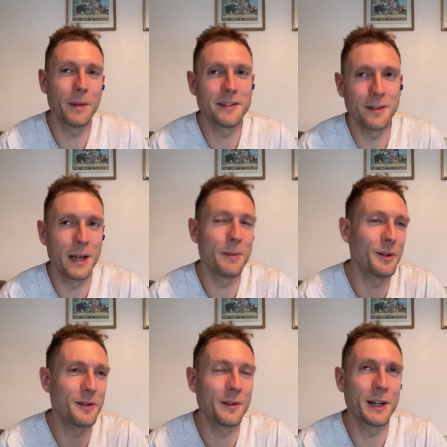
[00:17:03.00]
better, maybe I'll
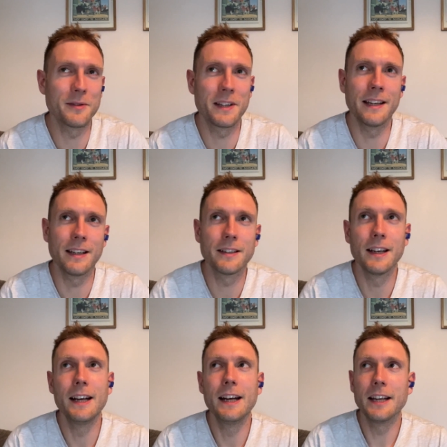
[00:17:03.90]
do something else then. It's
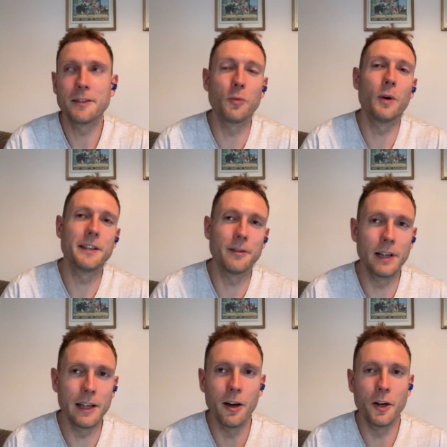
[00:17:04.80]
a good way to
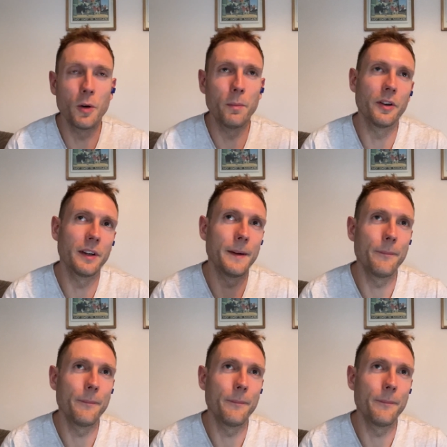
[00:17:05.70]
really learn your body.